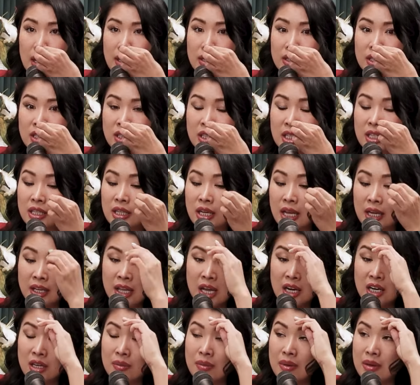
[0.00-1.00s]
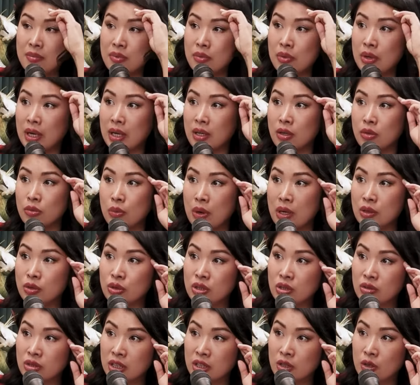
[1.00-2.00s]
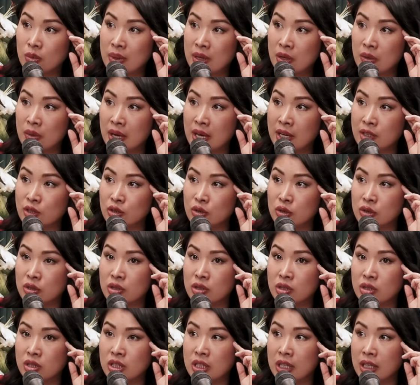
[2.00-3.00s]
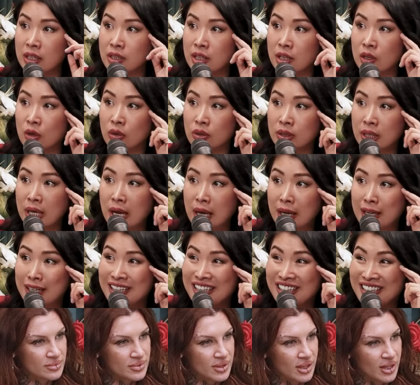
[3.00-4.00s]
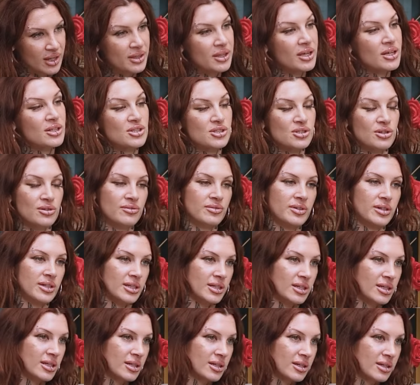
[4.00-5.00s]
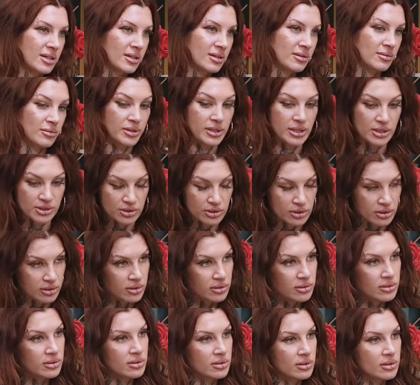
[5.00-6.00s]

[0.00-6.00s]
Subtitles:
And she did like younger men. People are like, why don't you date your man your age? She's like, they all die. Yeah, that's so funny. Well, they do.